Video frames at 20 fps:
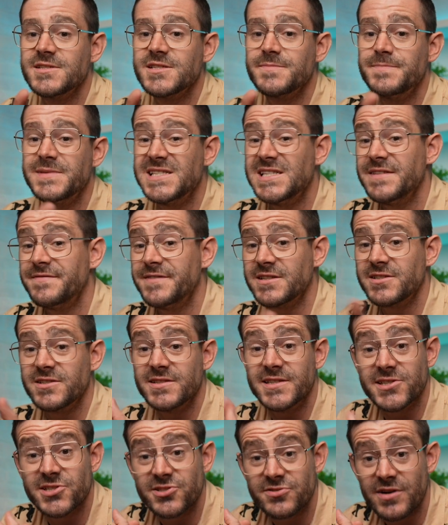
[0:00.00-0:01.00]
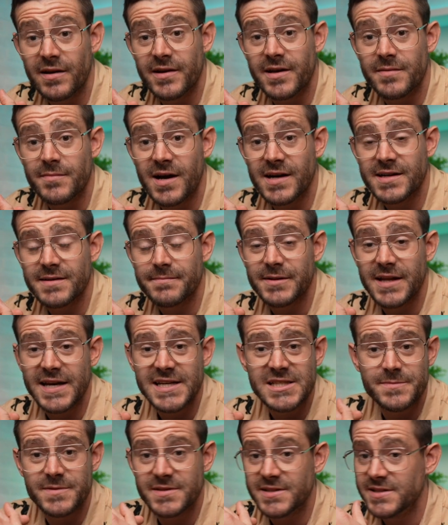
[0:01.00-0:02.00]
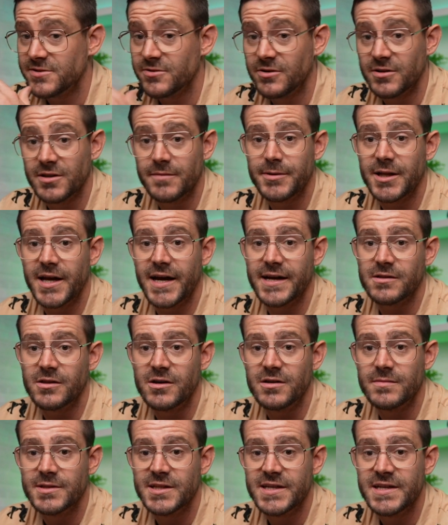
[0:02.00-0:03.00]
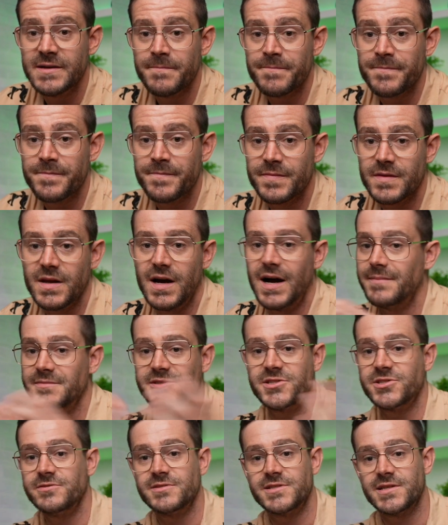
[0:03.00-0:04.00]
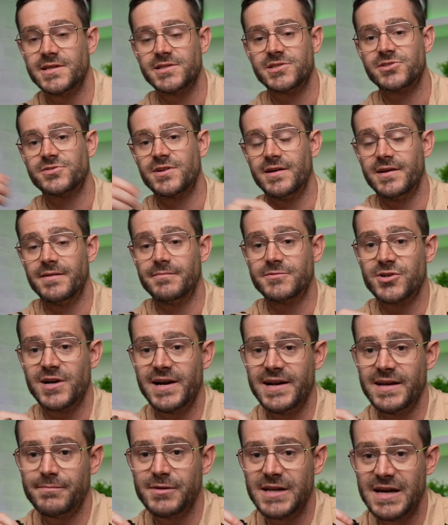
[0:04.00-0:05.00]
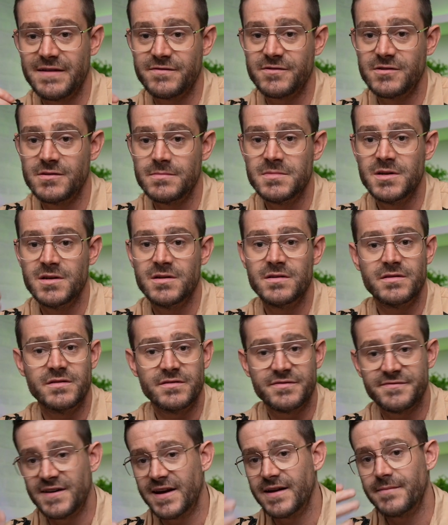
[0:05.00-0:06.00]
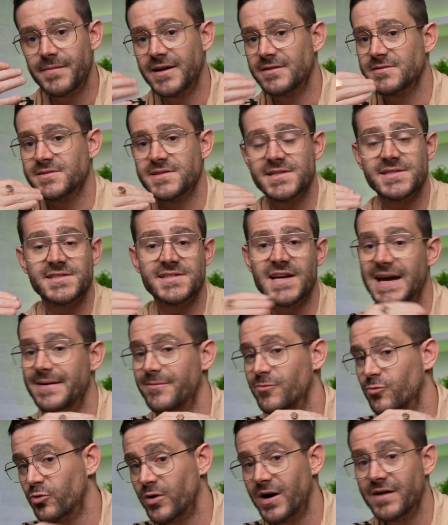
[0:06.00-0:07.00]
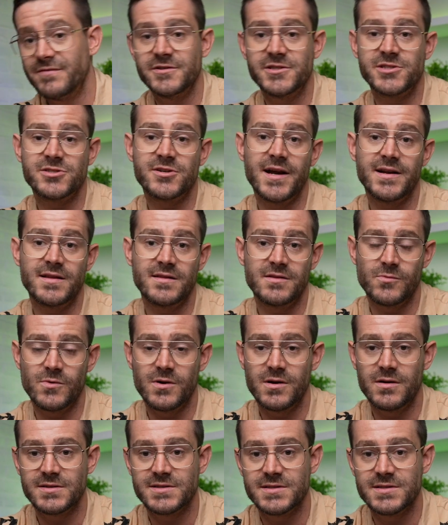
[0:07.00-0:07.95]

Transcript: specific to the Australian marketplace, but these all apply globally. I'm just using an Australian trading platform. The fundamentals are the same wherever you trade in the world.